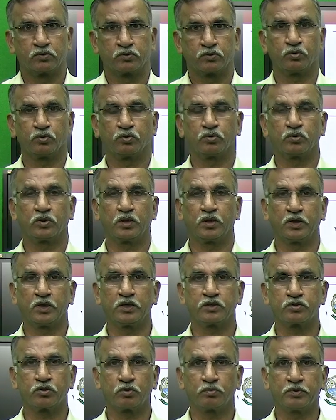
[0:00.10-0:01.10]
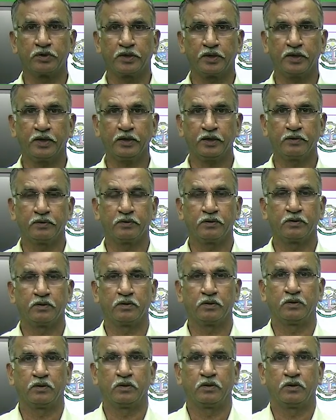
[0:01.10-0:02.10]
So greetings of the day.
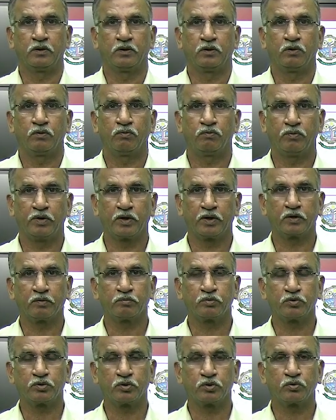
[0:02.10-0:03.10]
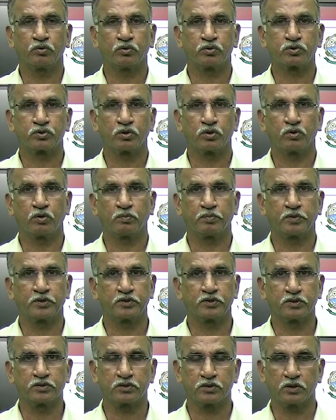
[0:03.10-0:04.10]
Welcome to the course on
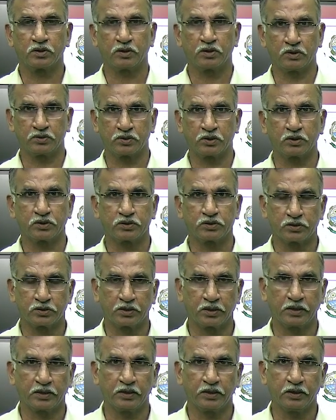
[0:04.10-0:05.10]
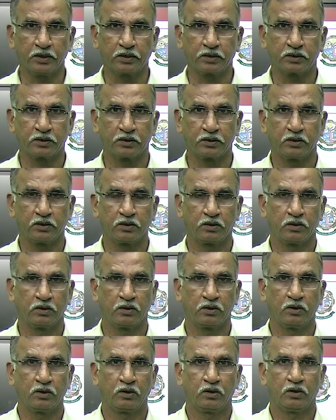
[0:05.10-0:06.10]
operations research technique.
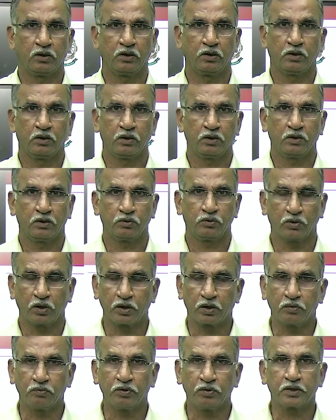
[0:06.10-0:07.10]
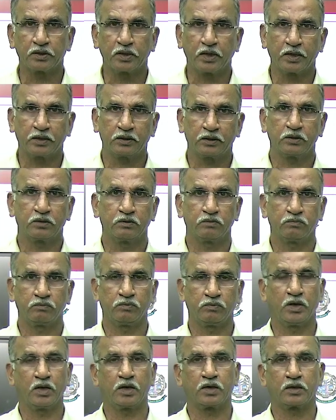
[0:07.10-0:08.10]
You are aware that
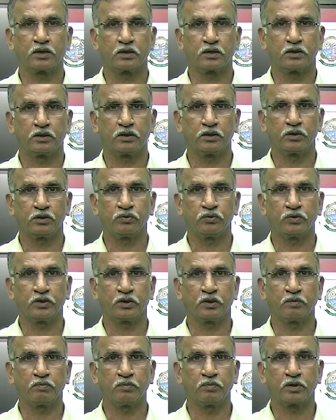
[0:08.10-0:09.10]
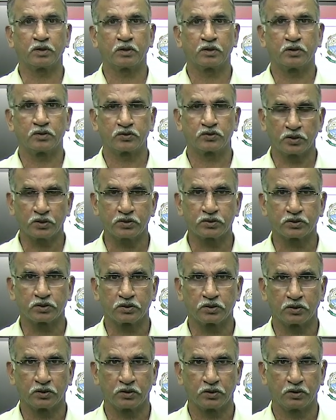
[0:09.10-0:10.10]
we are in unit number
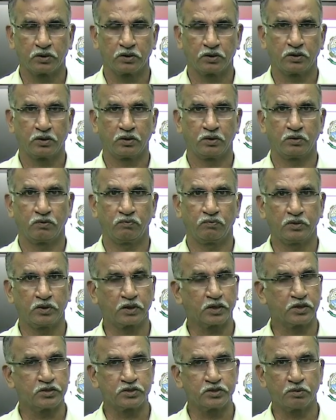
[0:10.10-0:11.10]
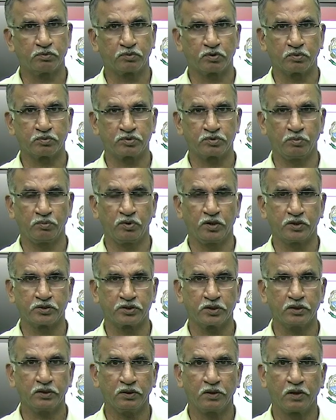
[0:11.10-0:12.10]
6 with the concept of
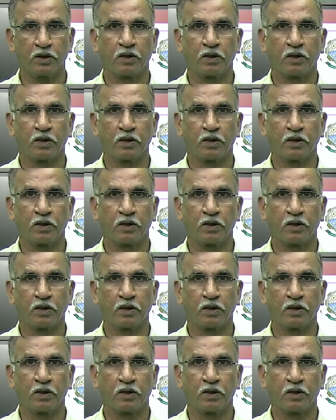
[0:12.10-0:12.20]
simulation.